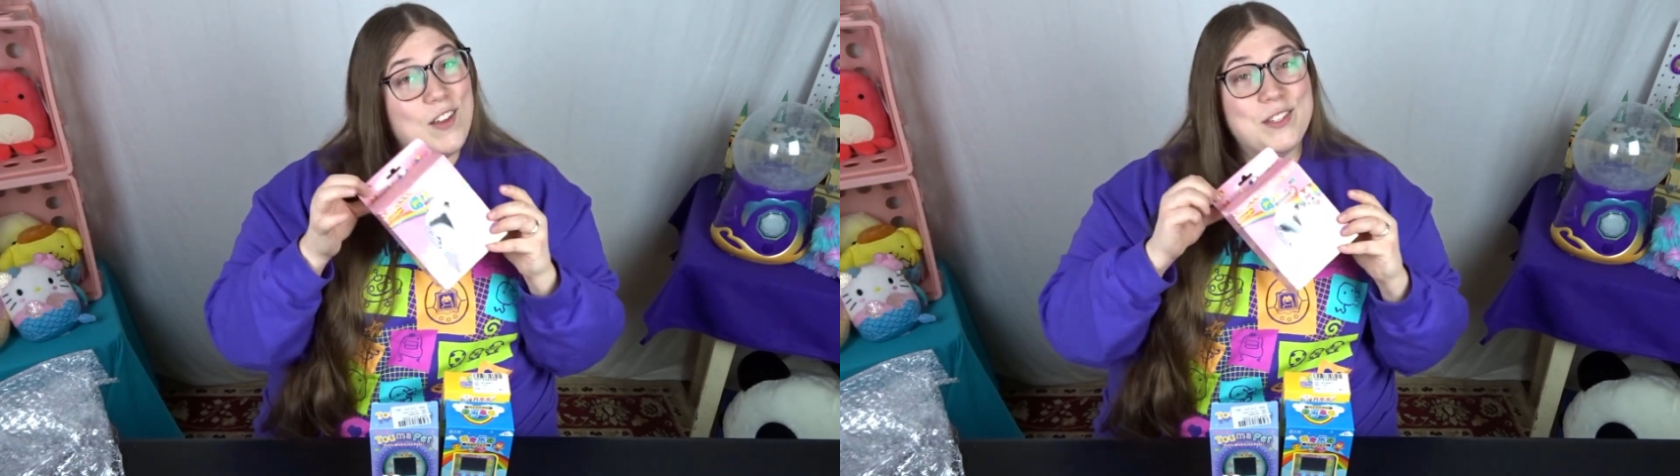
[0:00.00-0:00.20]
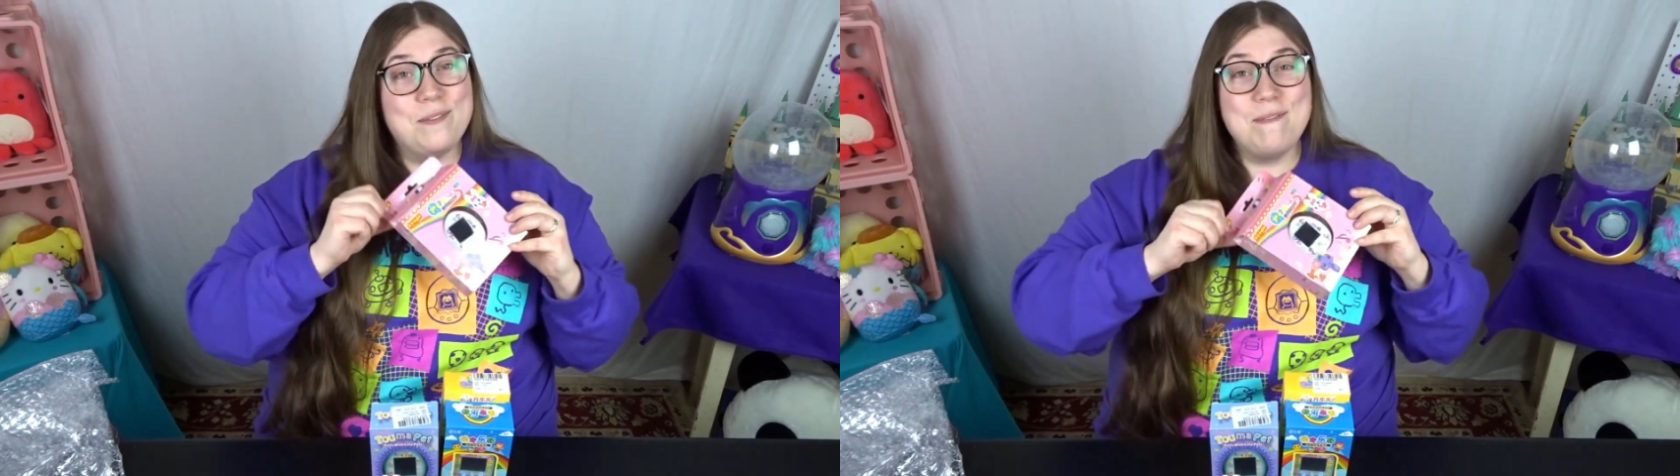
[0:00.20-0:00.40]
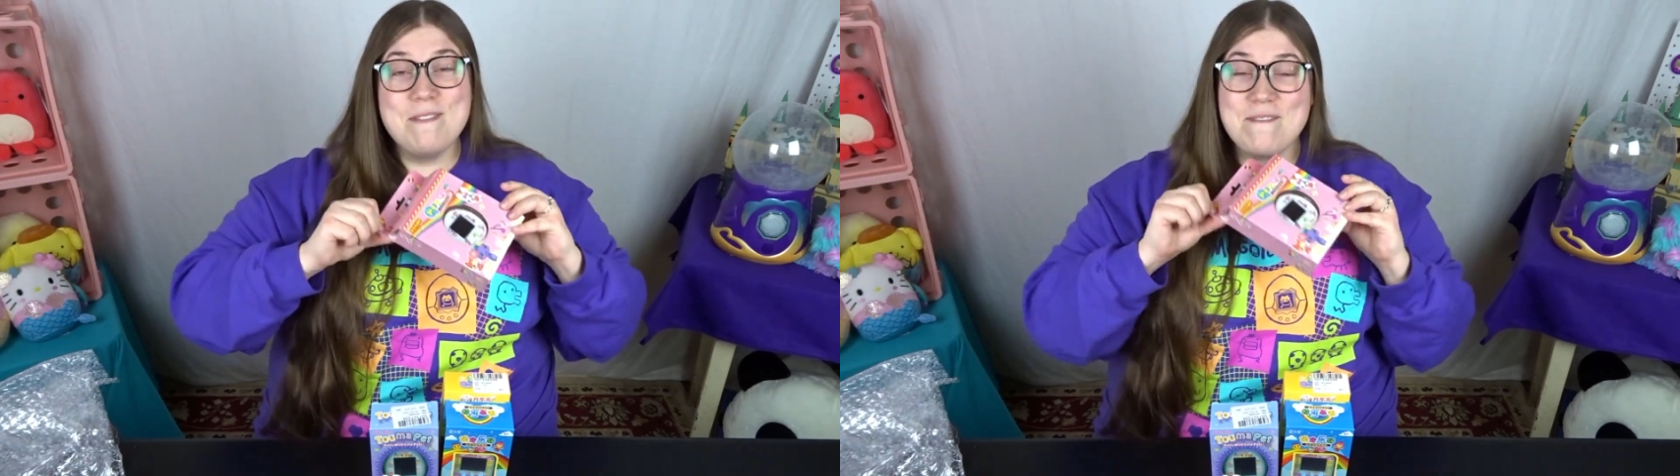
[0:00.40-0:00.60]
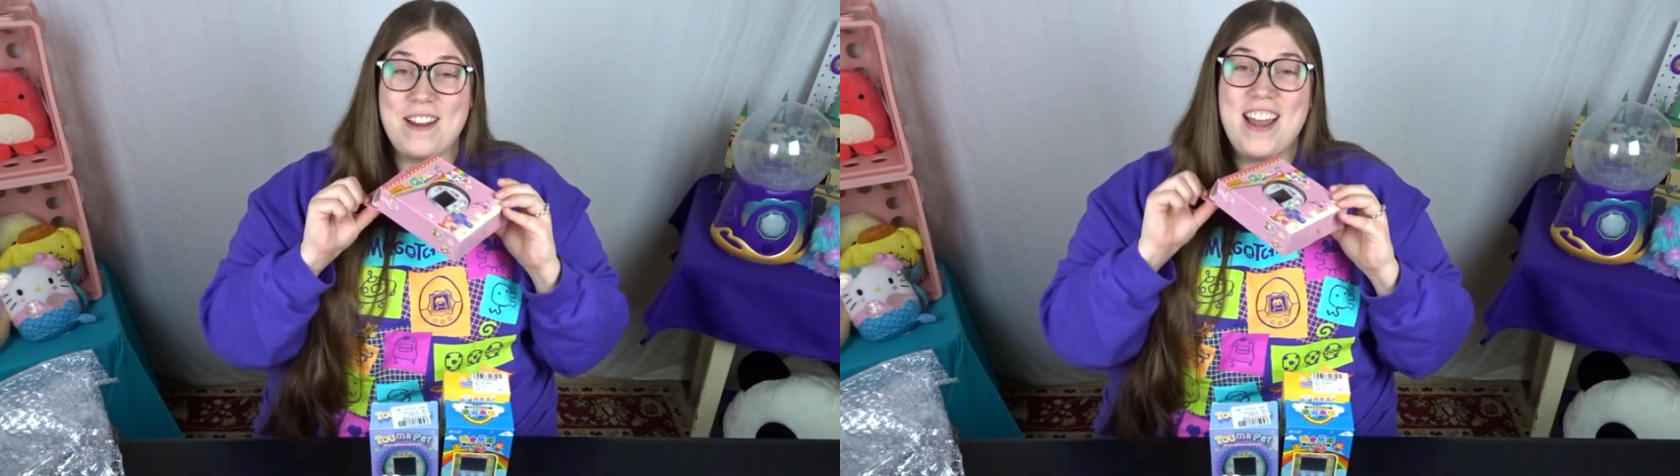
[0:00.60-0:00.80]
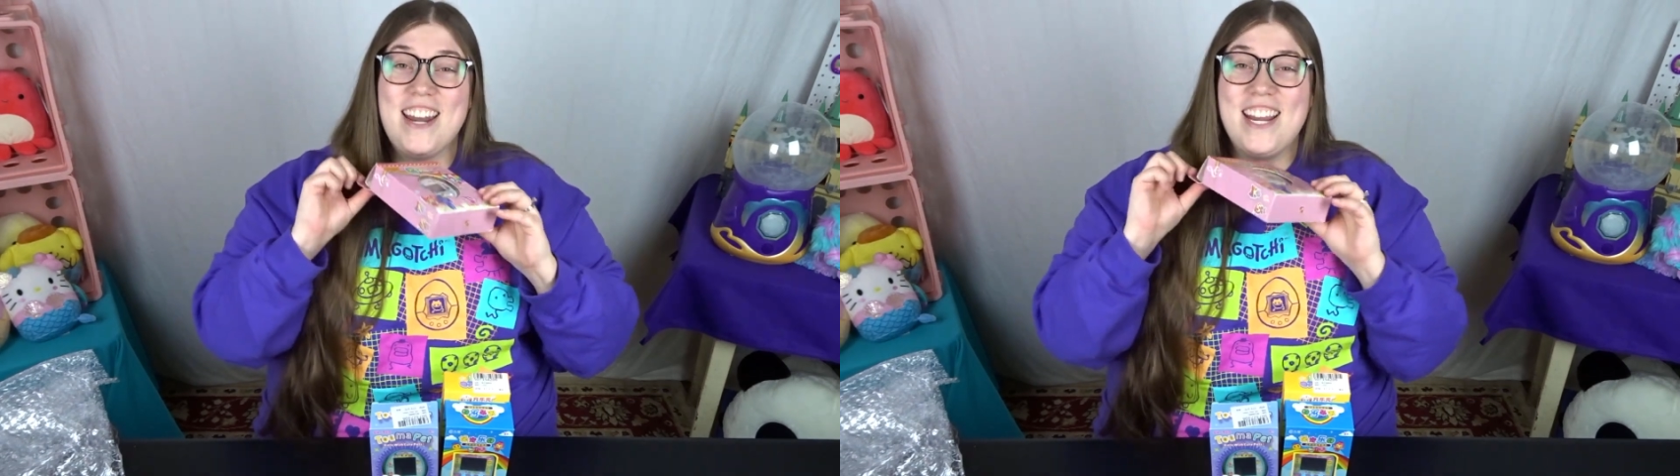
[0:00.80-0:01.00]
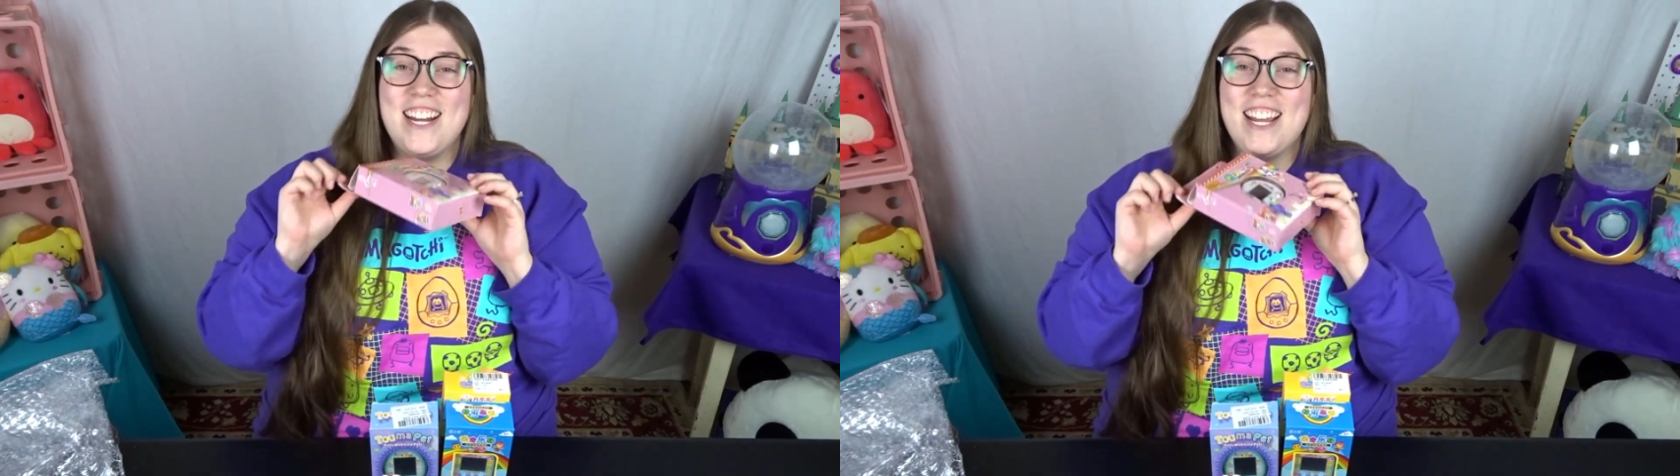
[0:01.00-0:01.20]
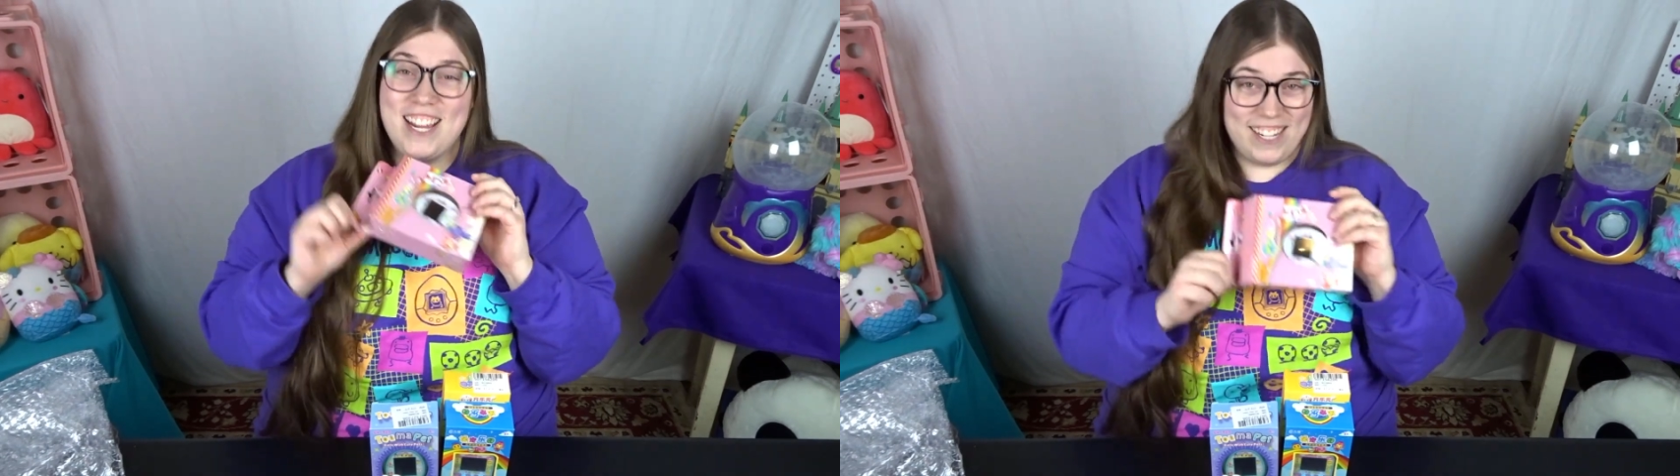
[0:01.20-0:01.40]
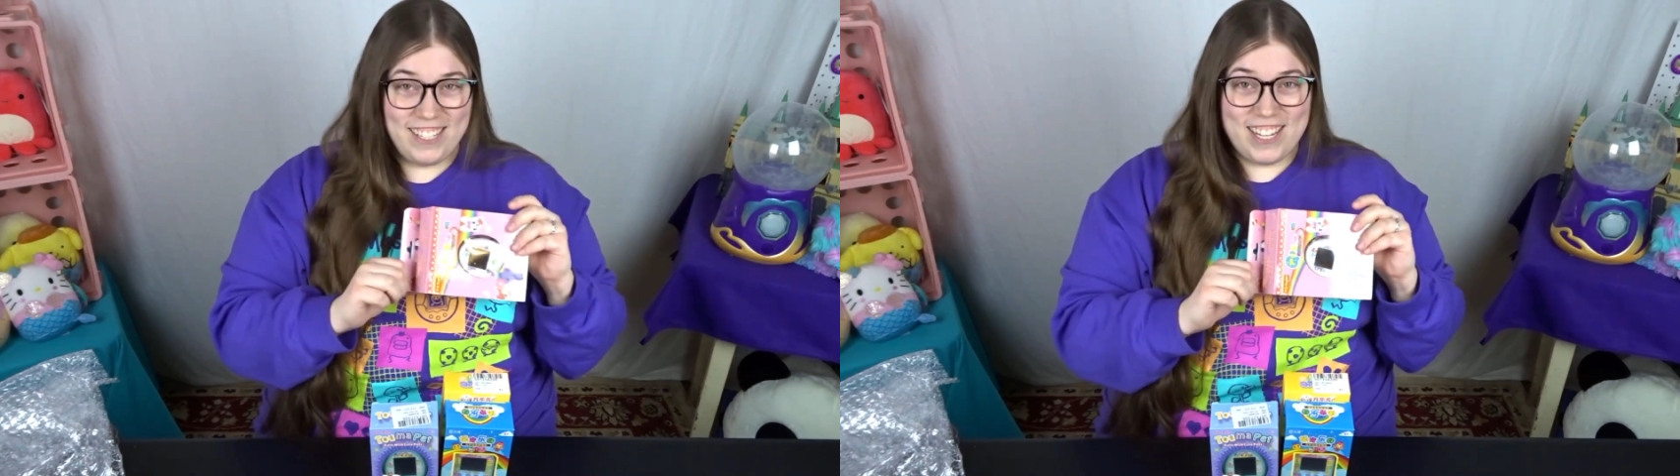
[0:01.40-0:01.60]
also be ran in
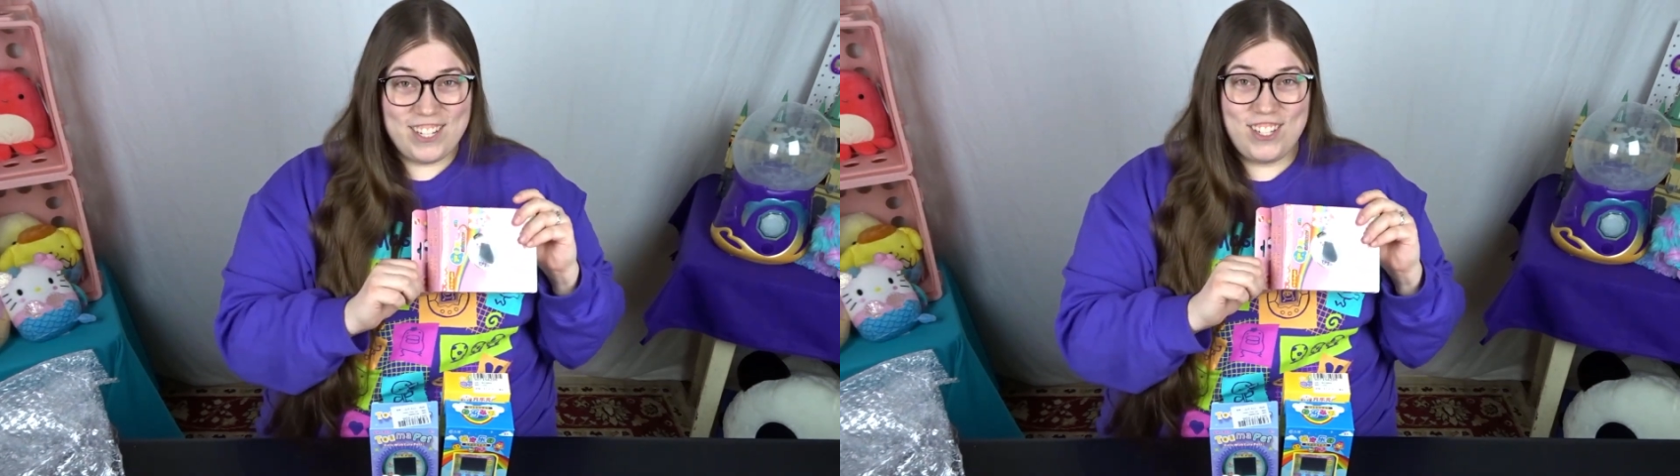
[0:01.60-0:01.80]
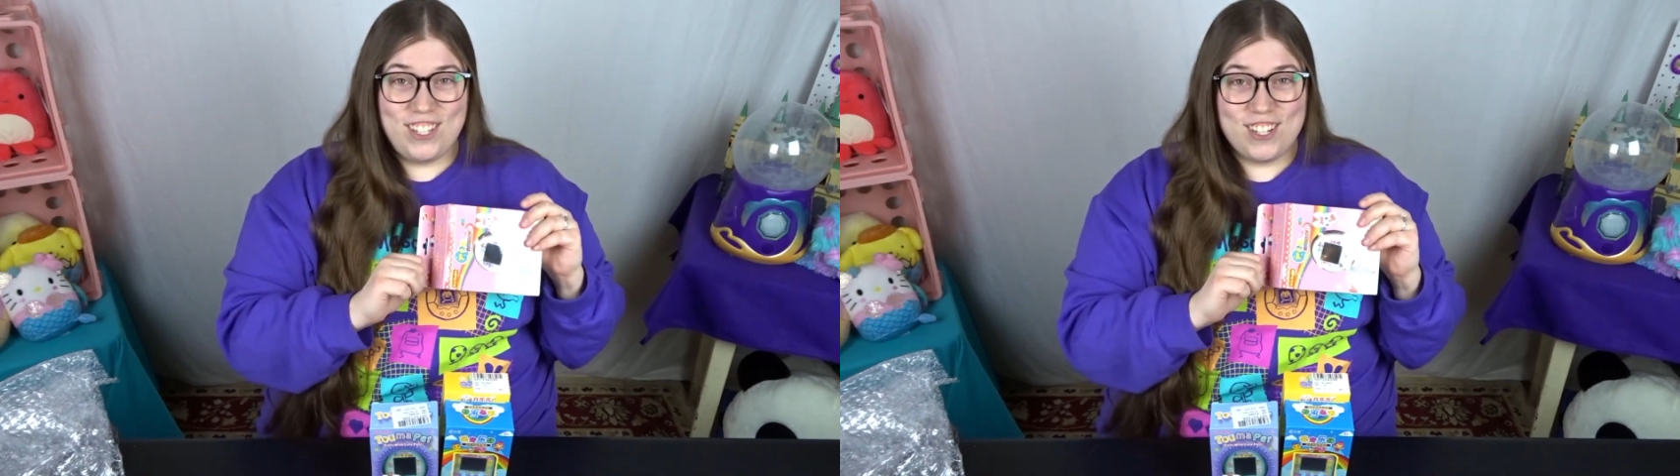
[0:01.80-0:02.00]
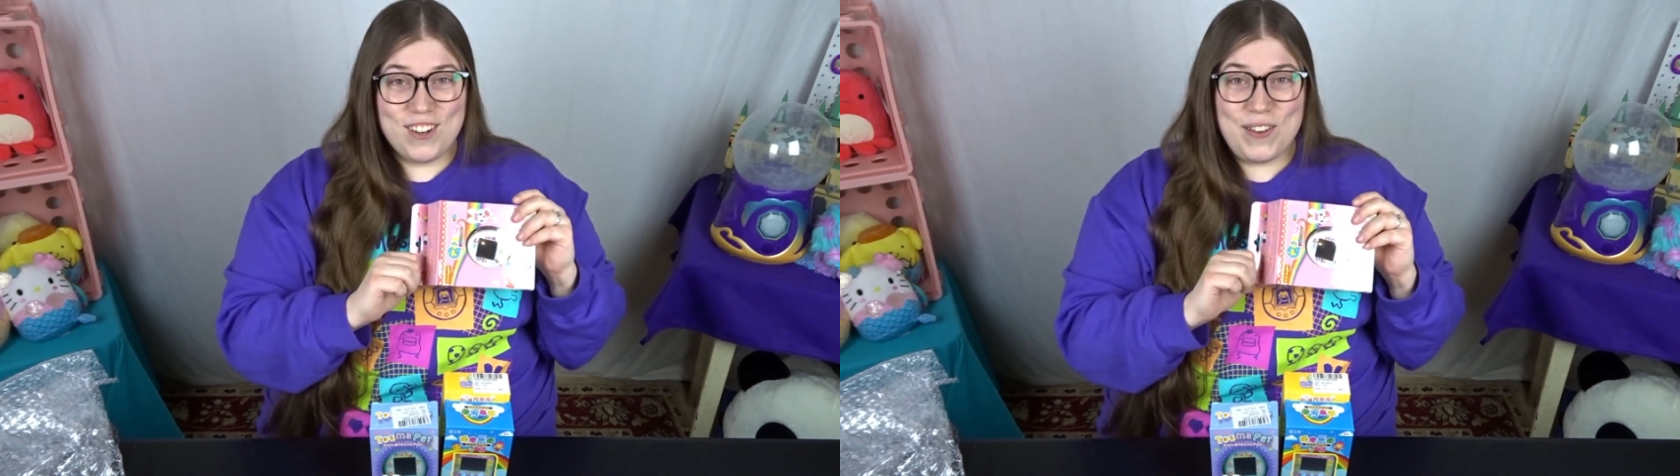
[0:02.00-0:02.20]
English.